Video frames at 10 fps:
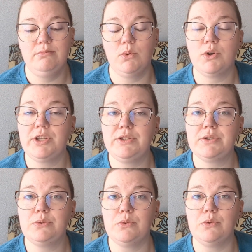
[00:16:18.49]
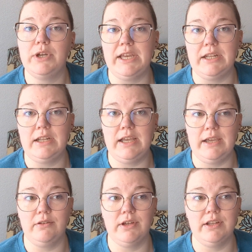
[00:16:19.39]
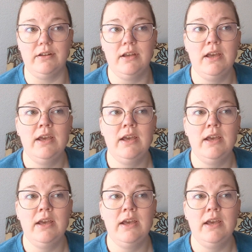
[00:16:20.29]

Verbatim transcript: boarding school in England,